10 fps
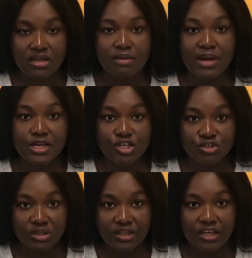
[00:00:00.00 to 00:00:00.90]
but
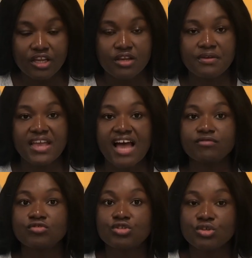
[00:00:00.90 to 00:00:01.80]
usually you have
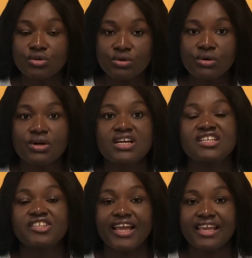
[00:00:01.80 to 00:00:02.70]
2
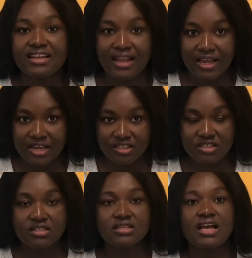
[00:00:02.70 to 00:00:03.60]
check-in
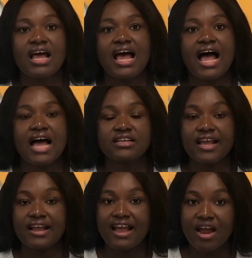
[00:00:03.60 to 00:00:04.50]
luggages and a
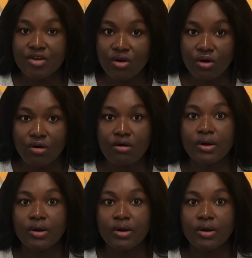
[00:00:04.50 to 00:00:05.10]
carry-on,